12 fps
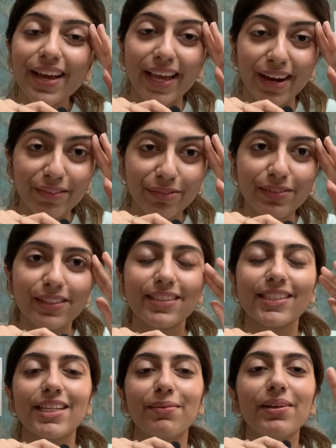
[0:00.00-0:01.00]
11th physics
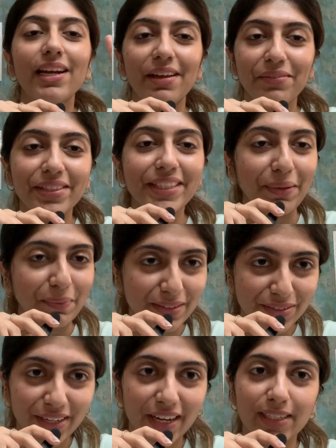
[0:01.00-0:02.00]
ka chapter, 11th
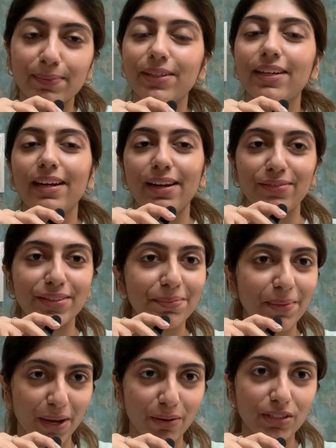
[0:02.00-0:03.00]
chemistry ka chapter, and 11th
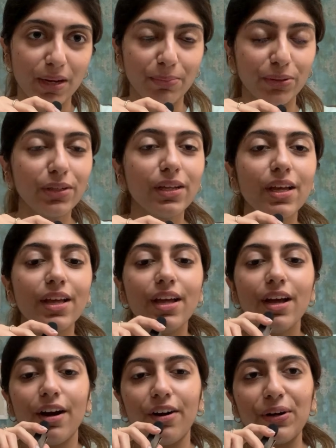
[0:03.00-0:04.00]
bio chapter.
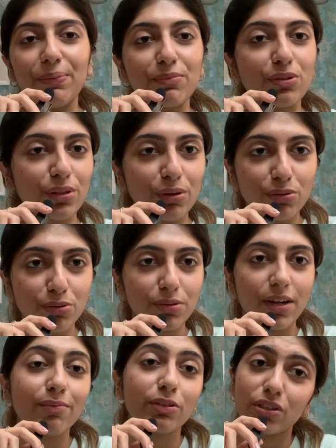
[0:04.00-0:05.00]
So they used to do
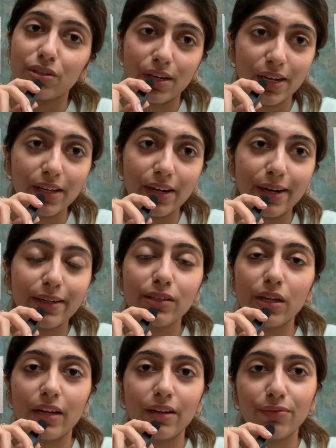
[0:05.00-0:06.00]
that, which is really great.
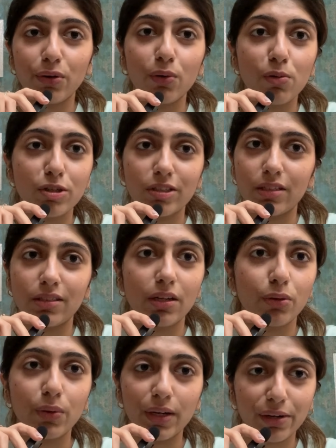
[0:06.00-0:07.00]
And if you're coaching Natsa
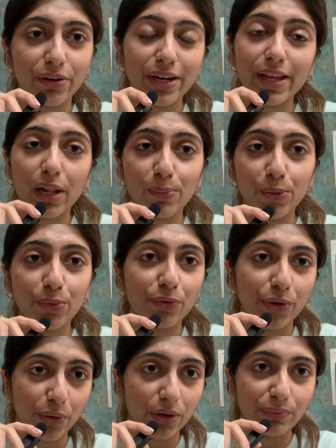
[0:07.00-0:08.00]
too, it'll really help you
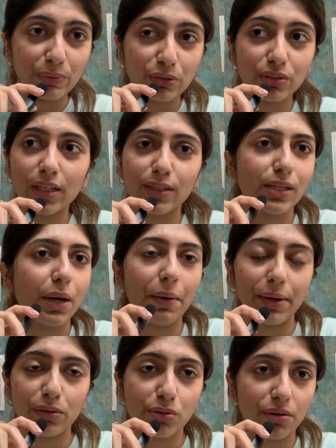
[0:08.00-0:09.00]
for your revision. That's how
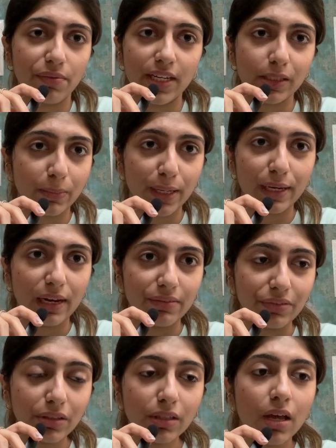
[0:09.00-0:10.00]
I used to revise my
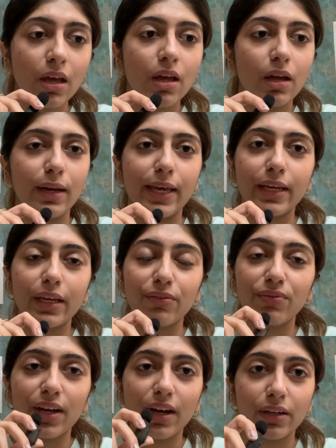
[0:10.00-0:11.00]
11th. Like
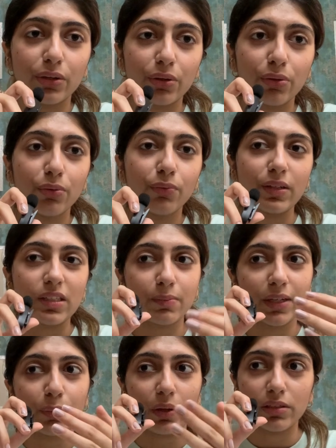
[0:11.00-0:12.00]
if I had, once
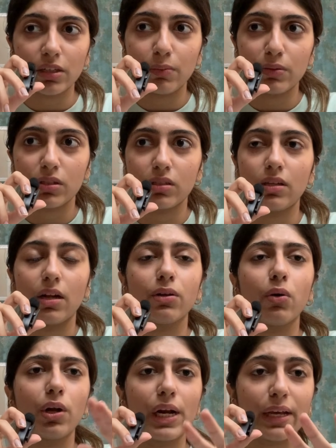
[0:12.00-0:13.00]
my 12th syllabus is done,
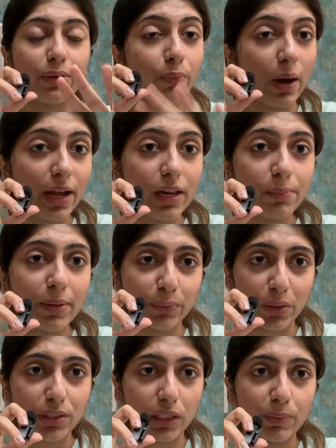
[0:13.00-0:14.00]
or like while my
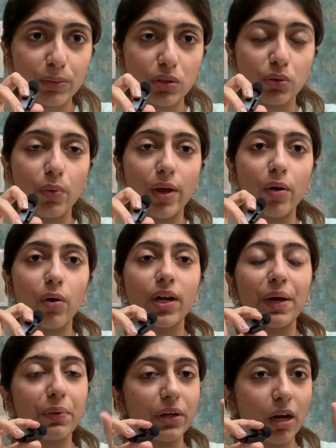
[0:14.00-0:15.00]
12th syllabus is going
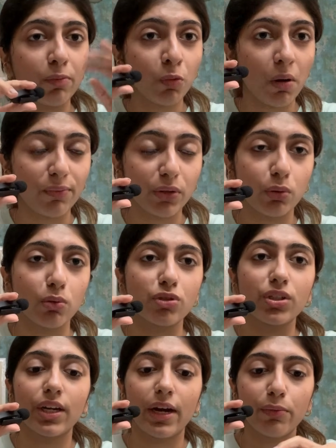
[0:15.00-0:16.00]
on, I would come home after
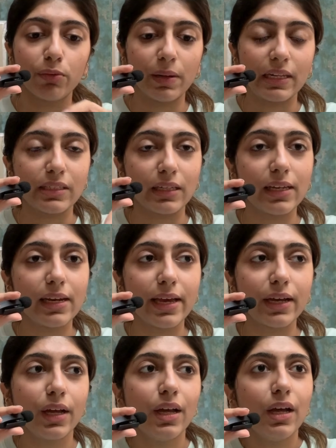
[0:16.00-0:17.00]
coaching, and I would basically
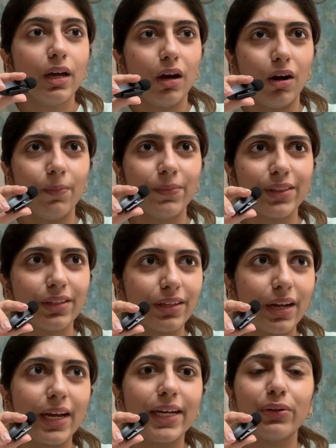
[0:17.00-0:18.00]
like, in the
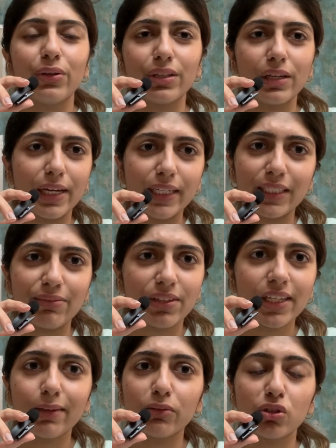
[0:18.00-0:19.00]
night or in the late evening, I would